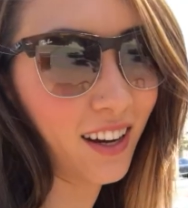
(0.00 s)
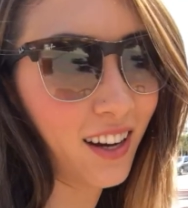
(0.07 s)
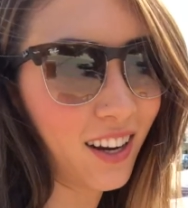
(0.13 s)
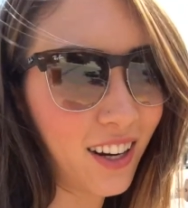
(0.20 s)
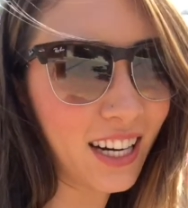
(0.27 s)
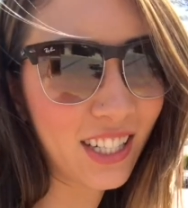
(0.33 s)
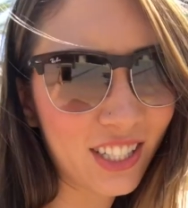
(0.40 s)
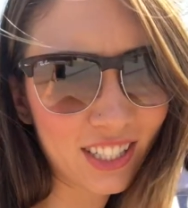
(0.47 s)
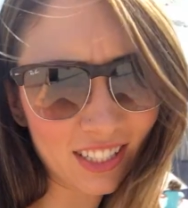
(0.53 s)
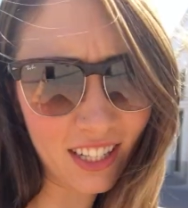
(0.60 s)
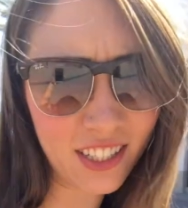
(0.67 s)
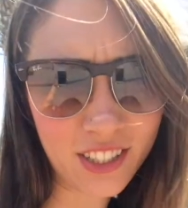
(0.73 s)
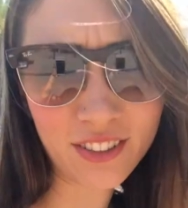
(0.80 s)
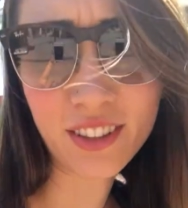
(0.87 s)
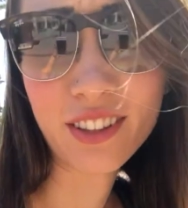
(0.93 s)
All right, she's
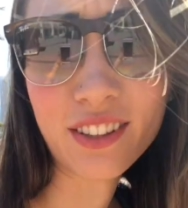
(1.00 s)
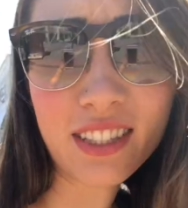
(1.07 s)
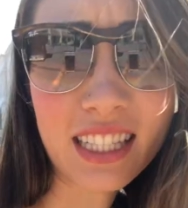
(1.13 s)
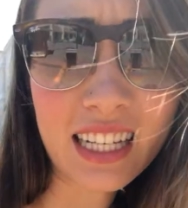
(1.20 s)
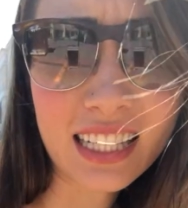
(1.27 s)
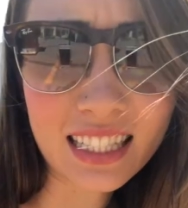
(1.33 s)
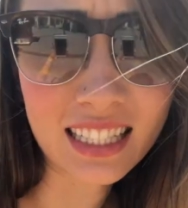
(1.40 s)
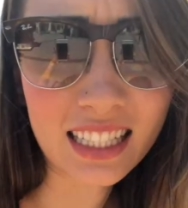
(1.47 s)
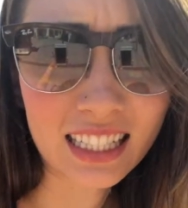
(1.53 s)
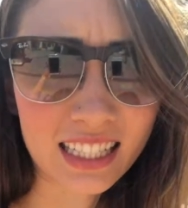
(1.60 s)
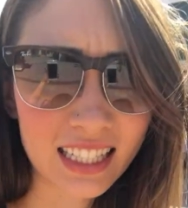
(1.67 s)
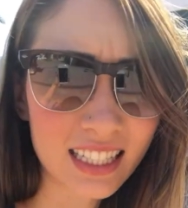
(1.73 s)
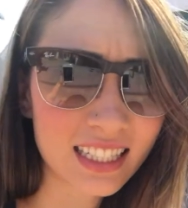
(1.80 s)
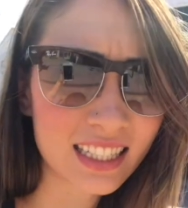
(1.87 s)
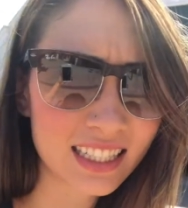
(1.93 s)
not too enthusiastic.
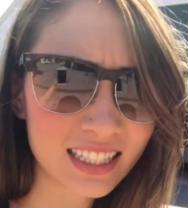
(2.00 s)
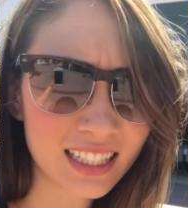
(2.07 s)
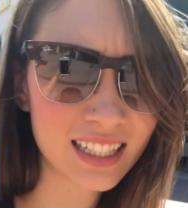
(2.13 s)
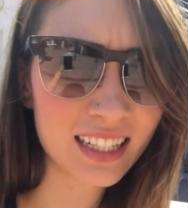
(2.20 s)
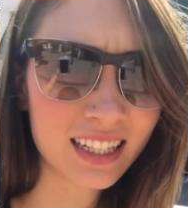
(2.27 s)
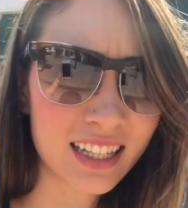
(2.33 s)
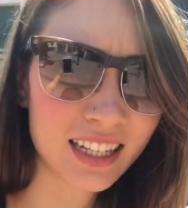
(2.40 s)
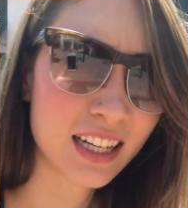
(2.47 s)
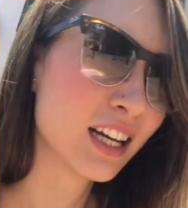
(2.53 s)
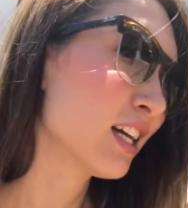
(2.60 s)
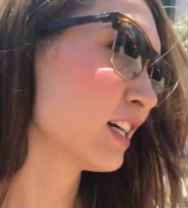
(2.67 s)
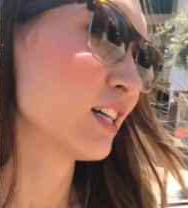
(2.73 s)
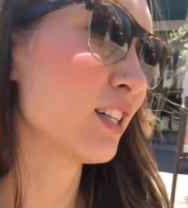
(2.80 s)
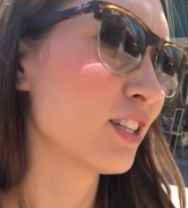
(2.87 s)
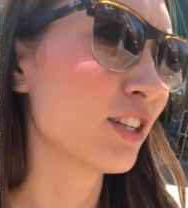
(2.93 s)

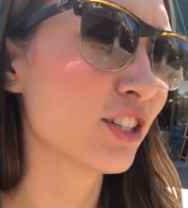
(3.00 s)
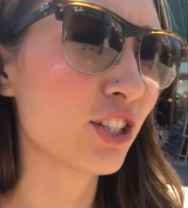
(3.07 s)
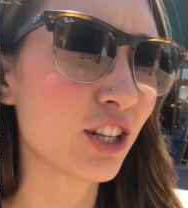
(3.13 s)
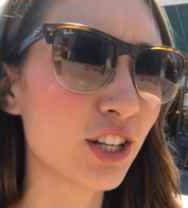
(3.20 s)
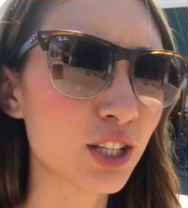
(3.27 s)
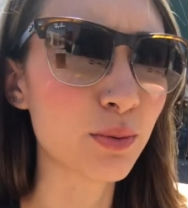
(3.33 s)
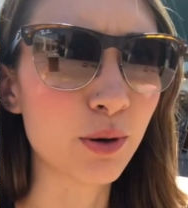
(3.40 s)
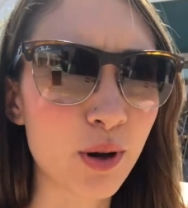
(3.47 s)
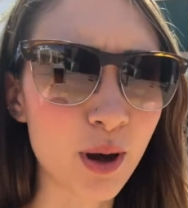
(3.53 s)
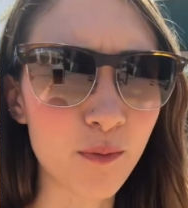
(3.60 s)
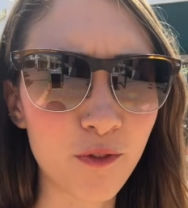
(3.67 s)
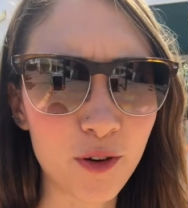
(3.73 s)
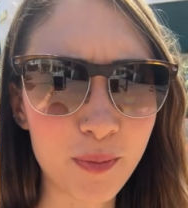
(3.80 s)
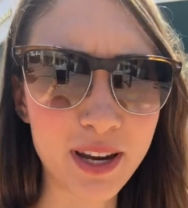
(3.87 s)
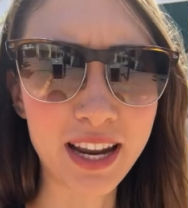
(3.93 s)
She just woke up
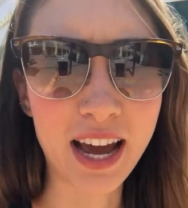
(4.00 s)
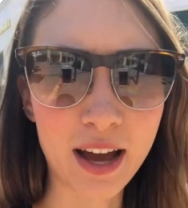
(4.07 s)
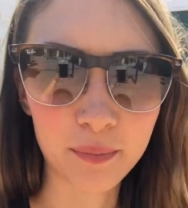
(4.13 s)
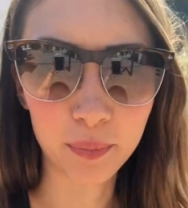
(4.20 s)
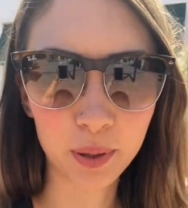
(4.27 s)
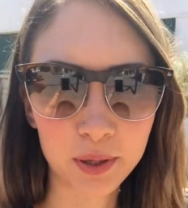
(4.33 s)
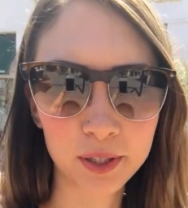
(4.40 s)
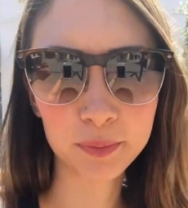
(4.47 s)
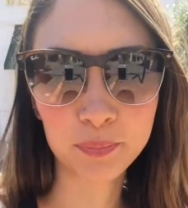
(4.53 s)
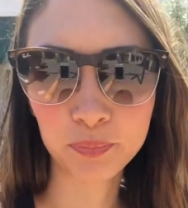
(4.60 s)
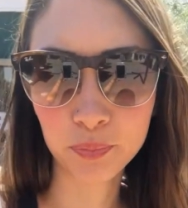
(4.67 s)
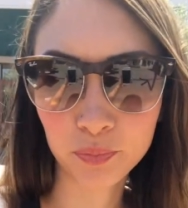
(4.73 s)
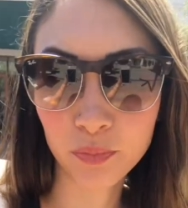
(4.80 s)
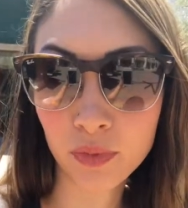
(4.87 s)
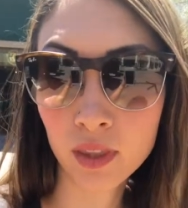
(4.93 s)
from a nap.
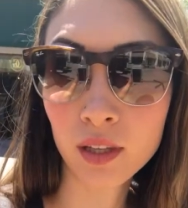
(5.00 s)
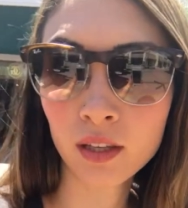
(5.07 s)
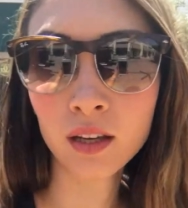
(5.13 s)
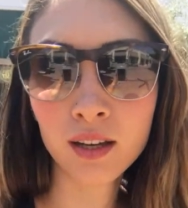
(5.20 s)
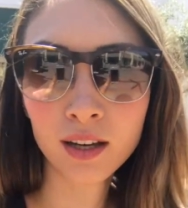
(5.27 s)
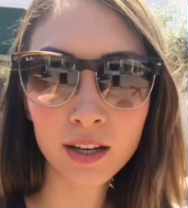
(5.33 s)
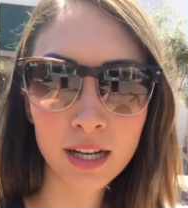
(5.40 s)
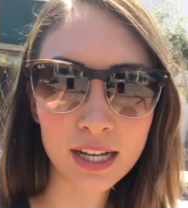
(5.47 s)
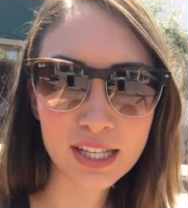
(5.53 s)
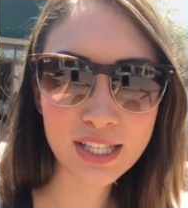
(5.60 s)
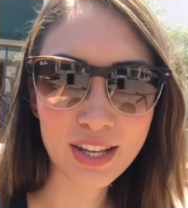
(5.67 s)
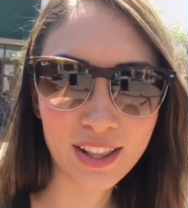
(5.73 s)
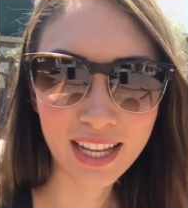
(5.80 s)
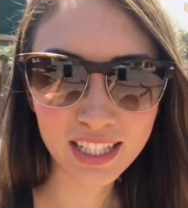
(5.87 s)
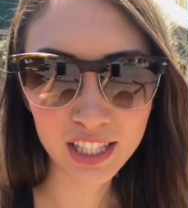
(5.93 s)

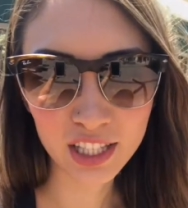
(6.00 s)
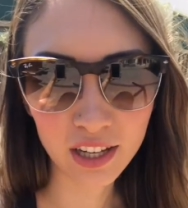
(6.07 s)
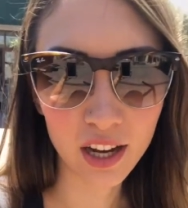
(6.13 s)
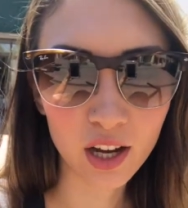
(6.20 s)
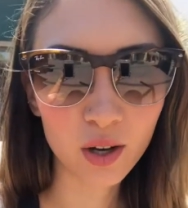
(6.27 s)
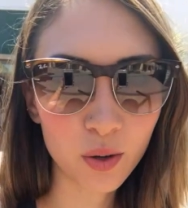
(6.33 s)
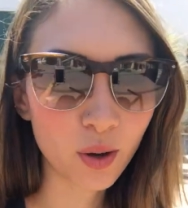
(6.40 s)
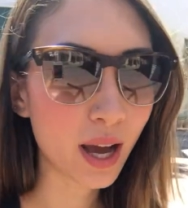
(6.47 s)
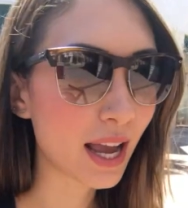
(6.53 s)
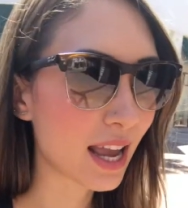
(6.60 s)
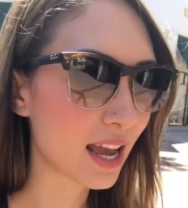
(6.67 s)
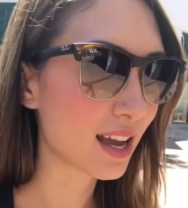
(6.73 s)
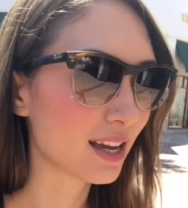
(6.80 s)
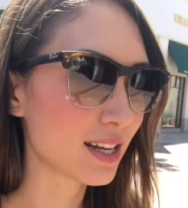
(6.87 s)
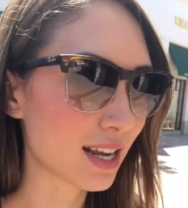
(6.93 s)
So let's go
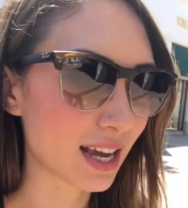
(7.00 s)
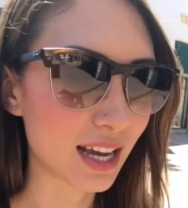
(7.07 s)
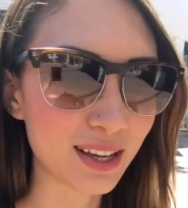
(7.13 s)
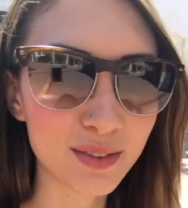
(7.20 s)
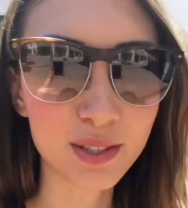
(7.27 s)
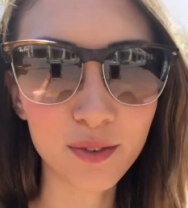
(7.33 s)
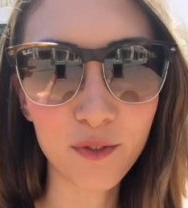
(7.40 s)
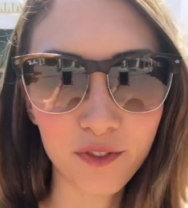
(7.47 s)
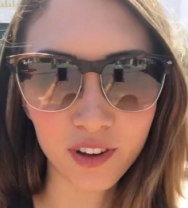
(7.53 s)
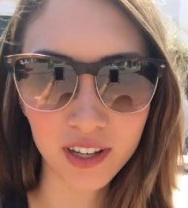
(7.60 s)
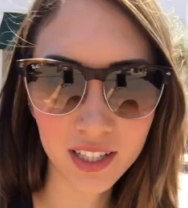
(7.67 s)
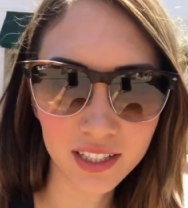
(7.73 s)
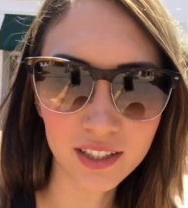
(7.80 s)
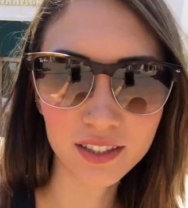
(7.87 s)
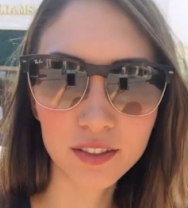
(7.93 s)
and have some
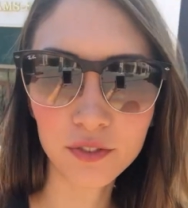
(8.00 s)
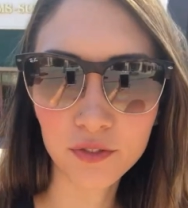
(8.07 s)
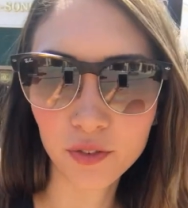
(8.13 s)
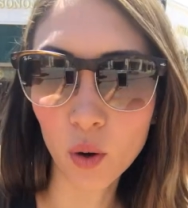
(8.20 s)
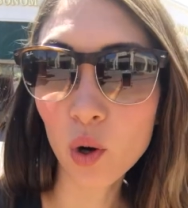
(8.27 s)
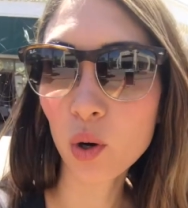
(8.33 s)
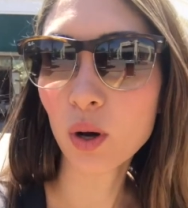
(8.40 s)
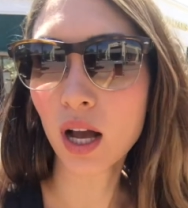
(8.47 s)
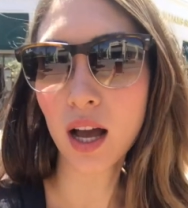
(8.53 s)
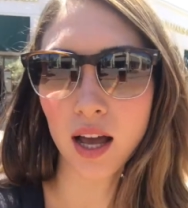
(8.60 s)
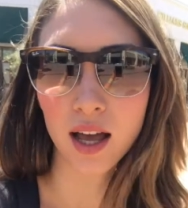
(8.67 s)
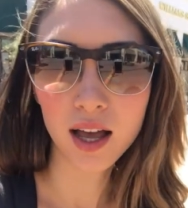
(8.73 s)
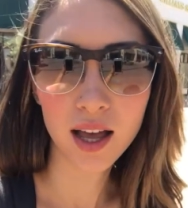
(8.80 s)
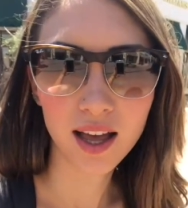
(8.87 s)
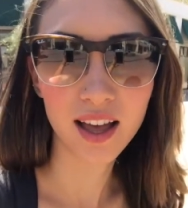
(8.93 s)
fun in
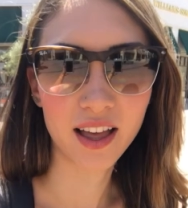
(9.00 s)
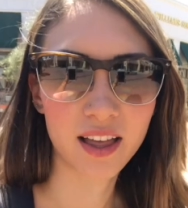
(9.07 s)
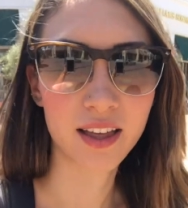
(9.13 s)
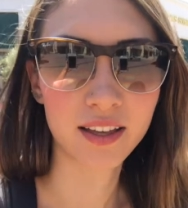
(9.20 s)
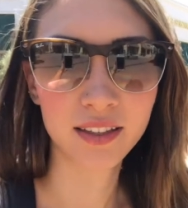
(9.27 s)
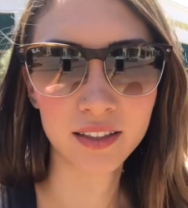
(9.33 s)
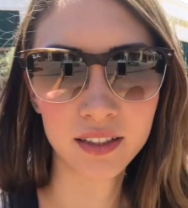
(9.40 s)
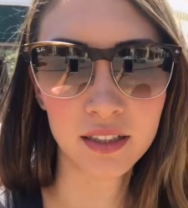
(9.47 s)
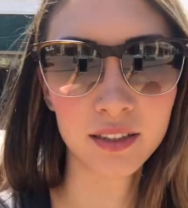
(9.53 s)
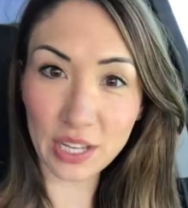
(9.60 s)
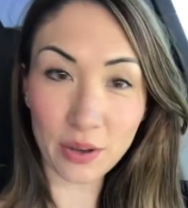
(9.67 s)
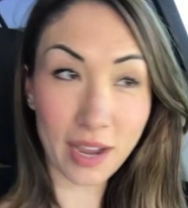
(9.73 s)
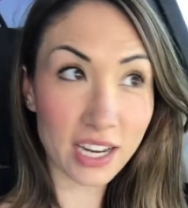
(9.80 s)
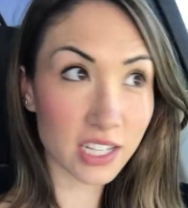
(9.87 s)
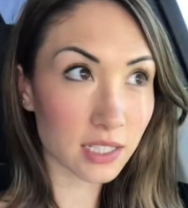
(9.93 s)
Sephora.
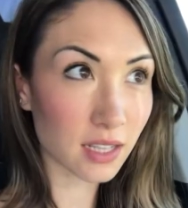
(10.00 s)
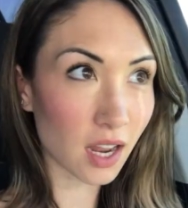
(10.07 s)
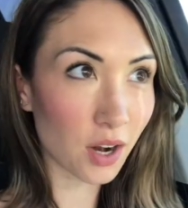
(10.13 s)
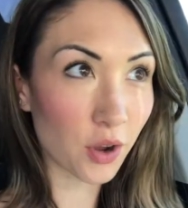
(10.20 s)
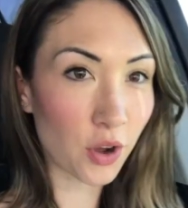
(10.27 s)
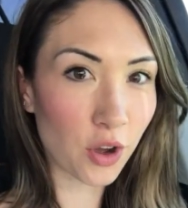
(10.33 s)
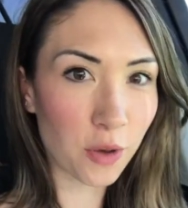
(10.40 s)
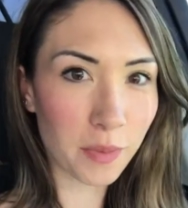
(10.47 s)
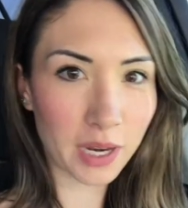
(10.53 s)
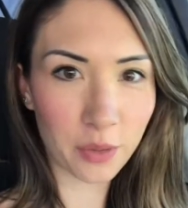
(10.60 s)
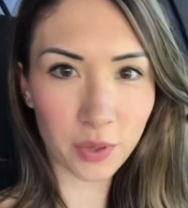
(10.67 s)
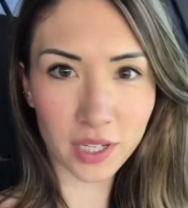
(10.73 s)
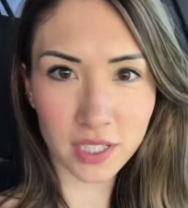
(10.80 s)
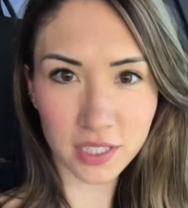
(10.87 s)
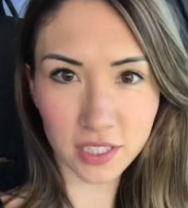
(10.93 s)
So I just got home and I
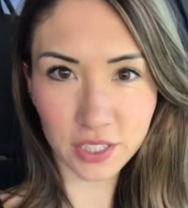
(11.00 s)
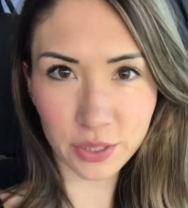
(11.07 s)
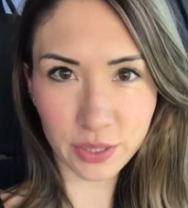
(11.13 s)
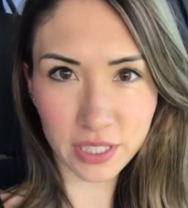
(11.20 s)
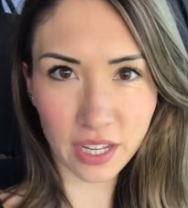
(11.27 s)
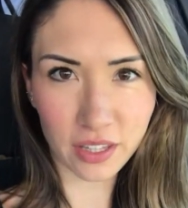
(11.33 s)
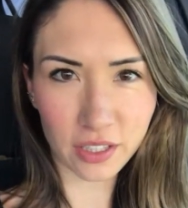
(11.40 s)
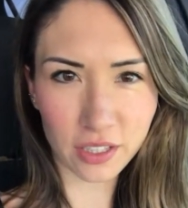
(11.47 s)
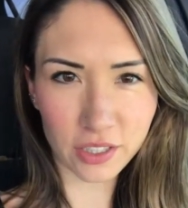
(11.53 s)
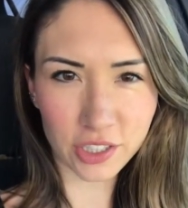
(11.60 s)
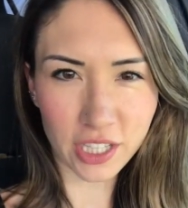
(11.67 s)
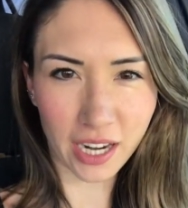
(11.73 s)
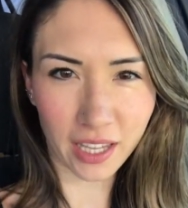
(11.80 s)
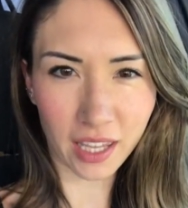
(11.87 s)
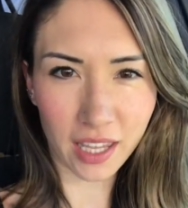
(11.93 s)
wanted to do another
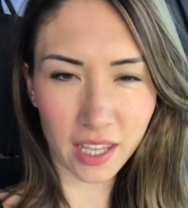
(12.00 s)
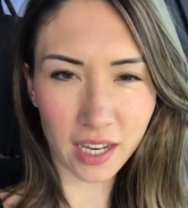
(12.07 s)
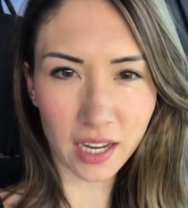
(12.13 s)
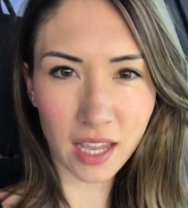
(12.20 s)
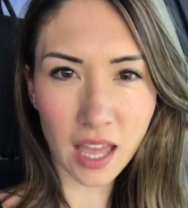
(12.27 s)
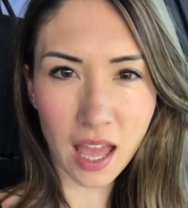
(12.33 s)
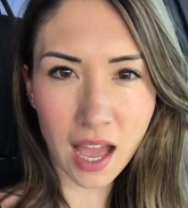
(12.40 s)
check-in.